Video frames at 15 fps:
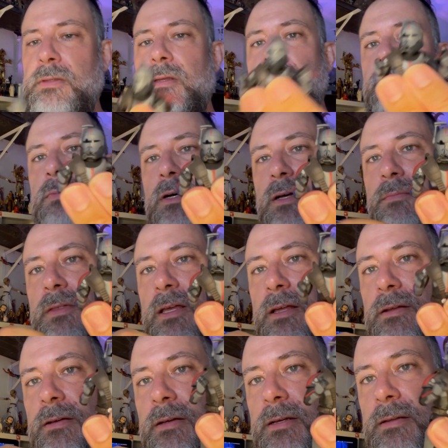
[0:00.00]
Pop that
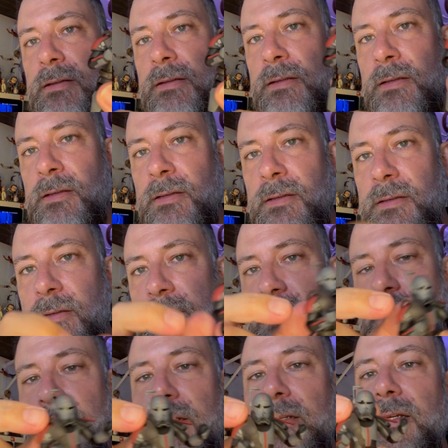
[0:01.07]
on.
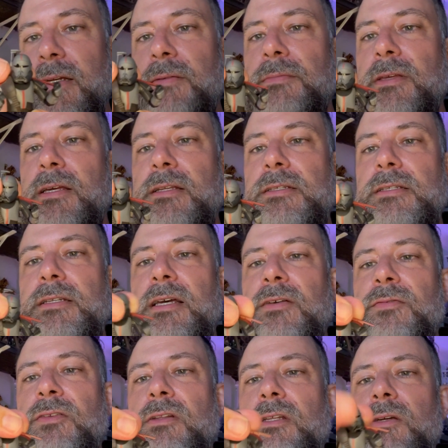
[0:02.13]
And yeah, that is
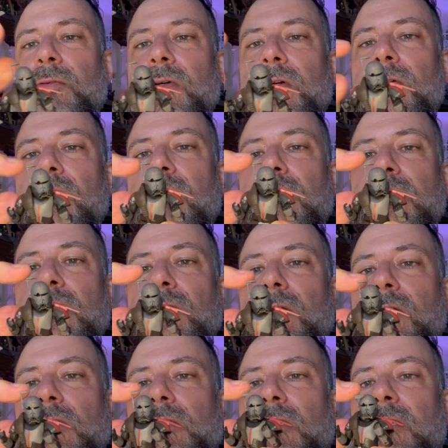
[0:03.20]
definitely what Crosshair
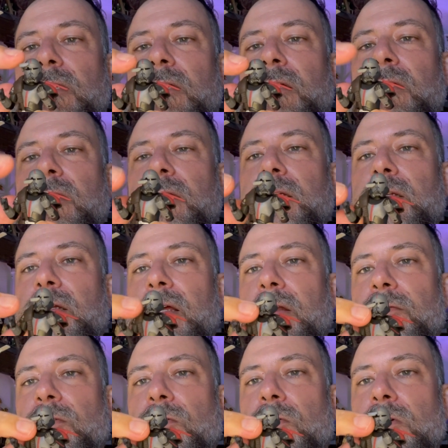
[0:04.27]
looks like. And
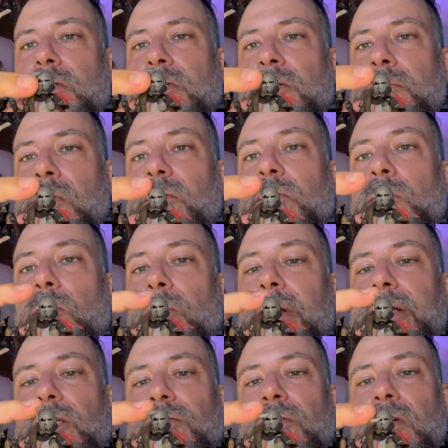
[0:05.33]
of course, movable
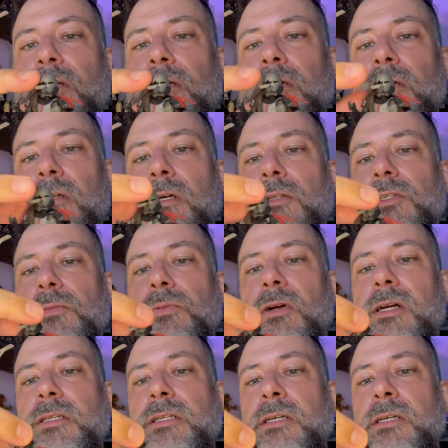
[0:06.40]
rangefinder, not surprising.